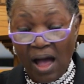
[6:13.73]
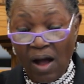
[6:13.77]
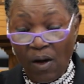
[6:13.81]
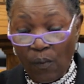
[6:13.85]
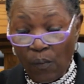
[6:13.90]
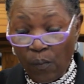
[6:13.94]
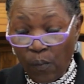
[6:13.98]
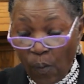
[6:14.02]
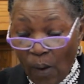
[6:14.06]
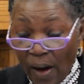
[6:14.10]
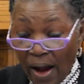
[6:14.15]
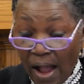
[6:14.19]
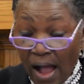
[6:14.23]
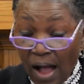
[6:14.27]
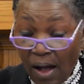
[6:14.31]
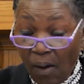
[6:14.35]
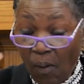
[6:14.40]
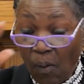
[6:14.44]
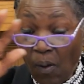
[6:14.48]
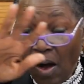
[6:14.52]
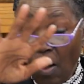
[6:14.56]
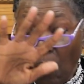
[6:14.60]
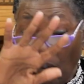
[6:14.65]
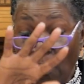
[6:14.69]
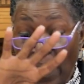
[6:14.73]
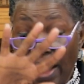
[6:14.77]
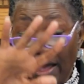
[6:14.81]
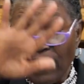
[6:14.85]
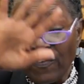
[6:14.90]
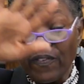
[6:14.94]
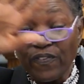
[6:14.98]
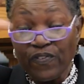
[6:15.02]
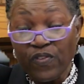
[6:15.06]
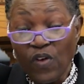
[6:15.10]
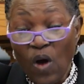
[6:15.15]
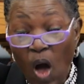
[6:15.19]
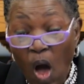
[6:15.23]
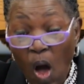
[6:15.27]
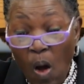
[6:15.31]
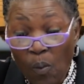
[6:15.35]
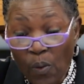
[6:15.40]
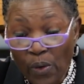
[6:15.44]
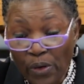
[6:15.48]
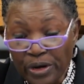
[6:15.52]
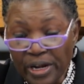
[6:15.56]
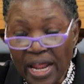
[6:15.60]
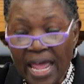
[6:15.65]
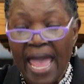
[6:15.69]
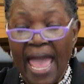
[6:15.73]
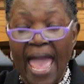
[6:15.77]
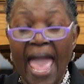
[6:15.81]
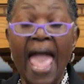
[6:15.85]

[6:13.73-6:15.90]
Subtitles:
a way forward,